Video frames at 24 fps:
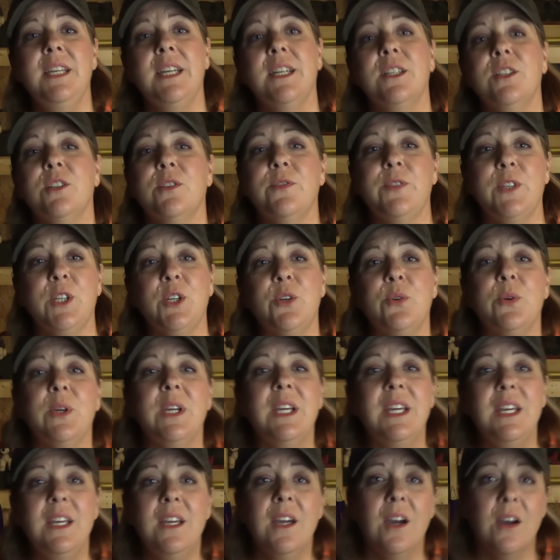the interview,
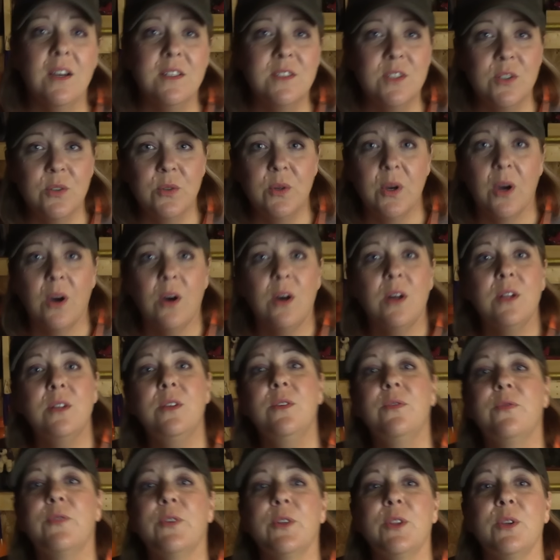he also
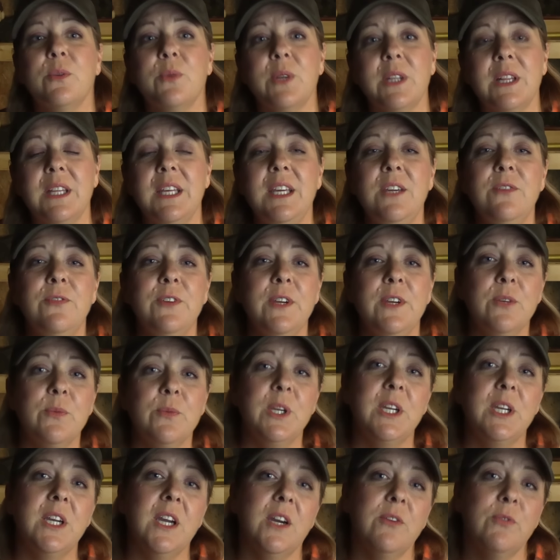called for the relief and
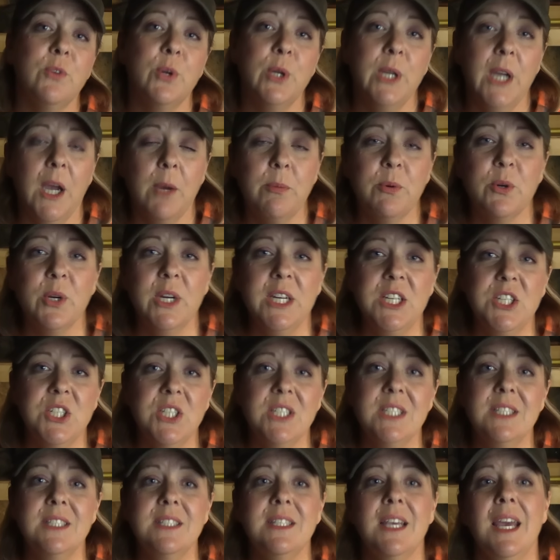recovery
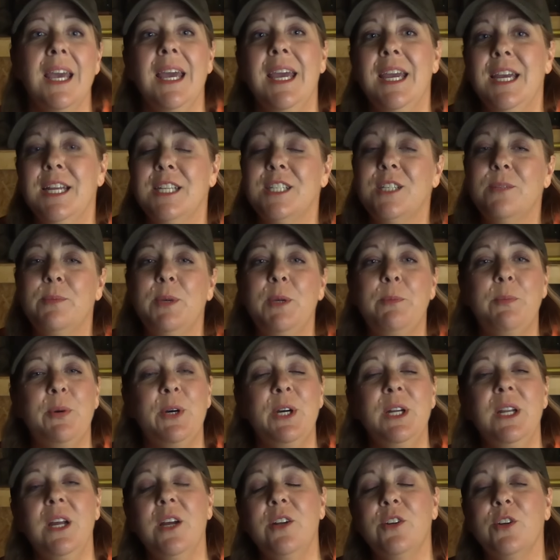operations to be
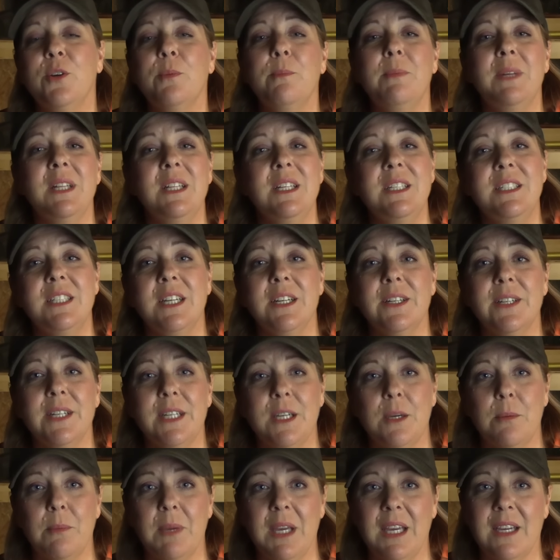put under military
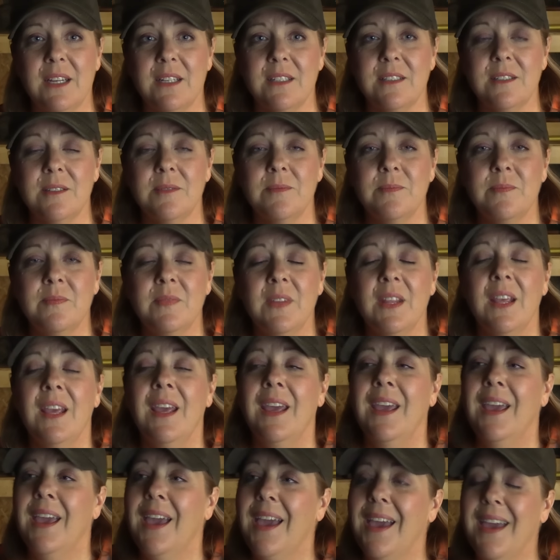command.
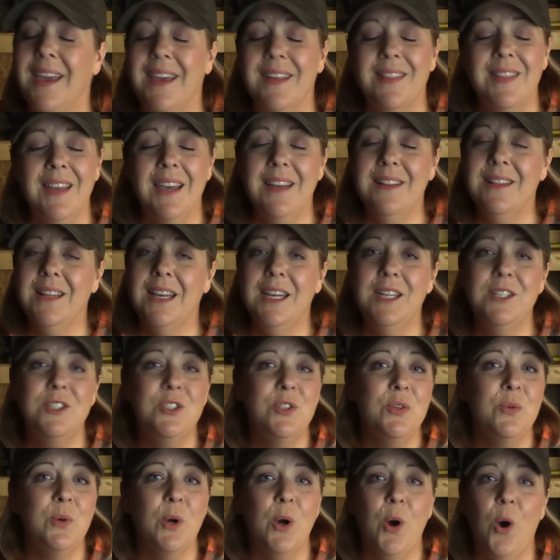And that led
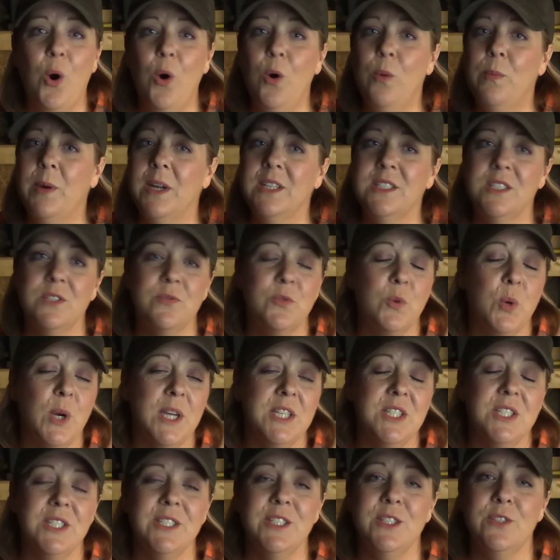to a whole bunch of
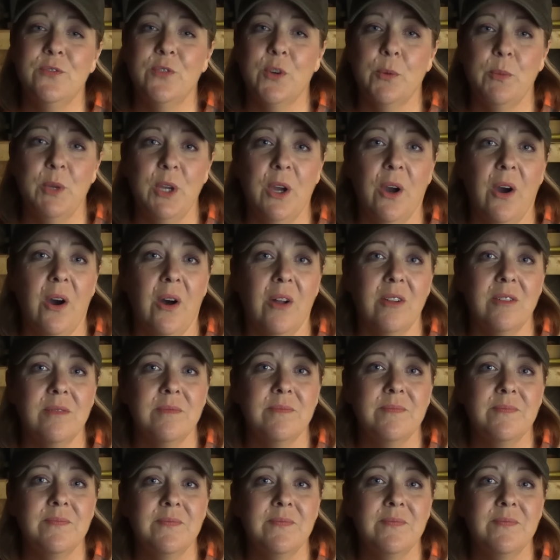questions from y'all.